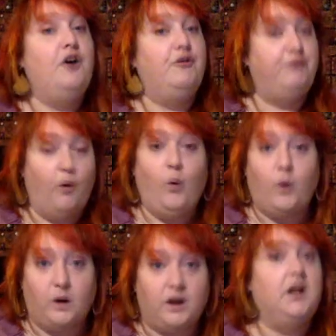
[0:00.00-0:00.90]

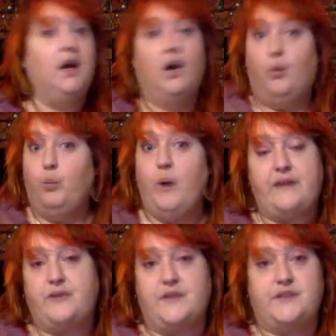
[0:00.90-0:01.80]
for
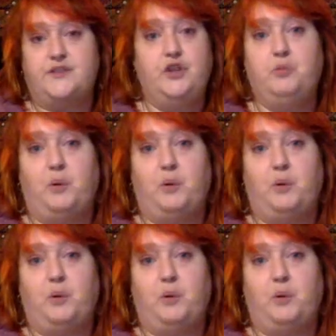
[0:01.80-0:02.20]
whatever this new